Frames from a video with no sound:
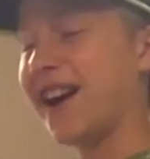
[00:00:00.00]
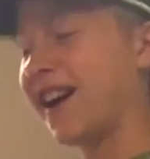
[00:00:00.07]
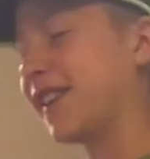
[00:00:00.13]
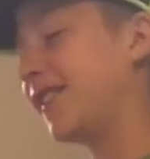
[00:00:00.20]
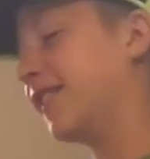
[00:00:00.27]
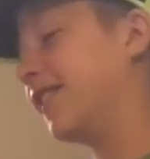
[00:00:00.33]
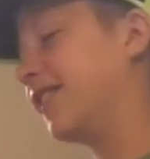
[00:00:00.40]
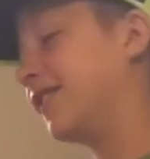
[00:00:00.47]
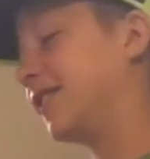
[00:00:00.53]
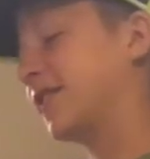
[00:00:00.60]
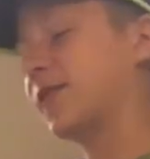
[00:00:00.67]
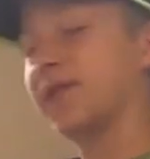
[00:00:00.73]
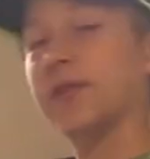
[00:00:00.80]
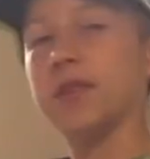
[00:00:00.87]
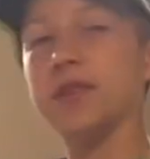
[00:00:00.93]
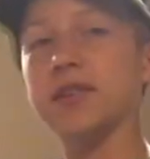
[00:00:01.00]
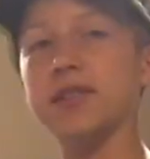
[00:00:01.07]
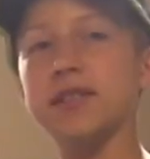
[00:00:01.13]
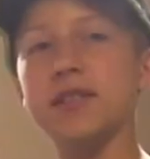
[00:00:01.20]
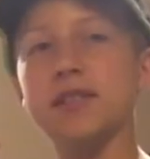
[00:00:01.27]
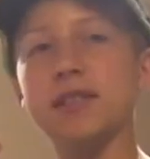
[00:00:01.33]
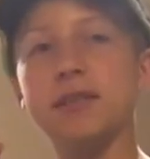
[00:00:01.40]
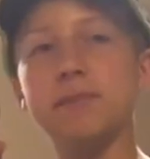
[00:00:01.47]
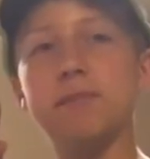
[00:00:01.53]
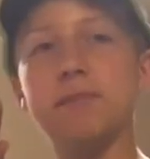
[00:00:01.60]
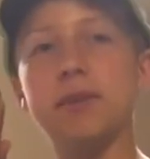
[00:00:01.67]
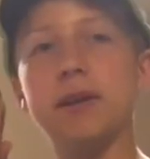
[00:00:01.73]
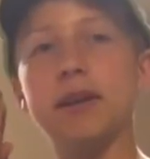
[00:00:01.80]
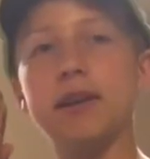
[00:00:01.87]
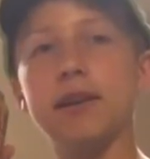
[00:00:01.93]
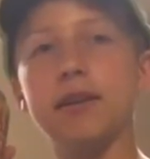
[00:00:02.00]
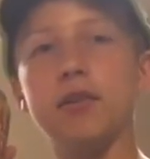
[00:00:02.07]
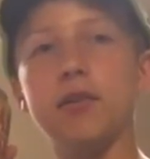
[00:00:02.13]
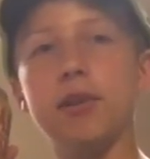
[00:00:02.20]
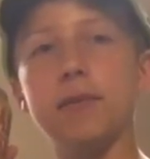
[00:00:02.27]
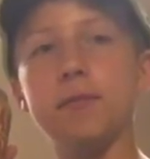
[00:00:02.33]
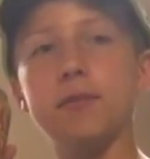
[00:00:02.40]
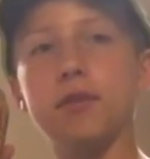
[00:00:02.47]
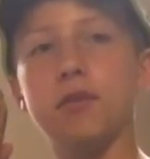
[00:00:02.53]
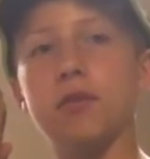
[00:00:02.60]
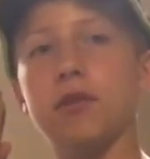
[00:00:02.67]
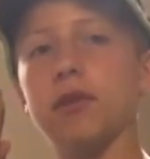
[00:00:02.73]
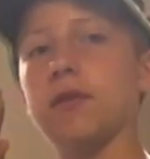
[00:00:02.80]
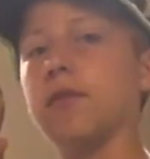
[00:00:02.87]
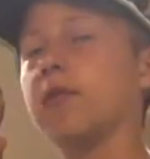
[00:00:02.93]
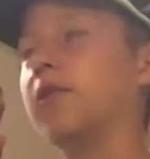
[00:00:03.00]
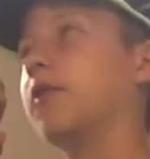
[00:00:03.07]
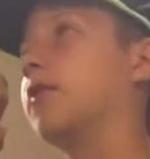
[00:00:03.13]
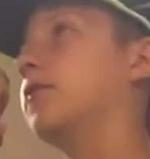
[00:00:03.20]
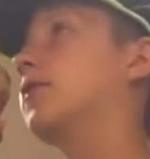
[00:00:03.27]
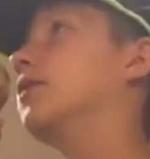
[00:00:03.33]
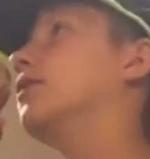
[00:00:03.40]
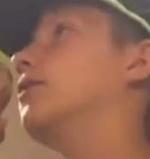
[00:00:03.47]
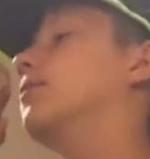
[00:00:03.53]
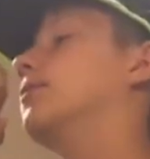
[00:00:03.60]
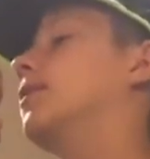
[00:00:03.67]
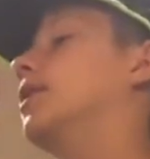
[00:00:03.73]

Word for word: I do not look forward to spitting cream soda all over the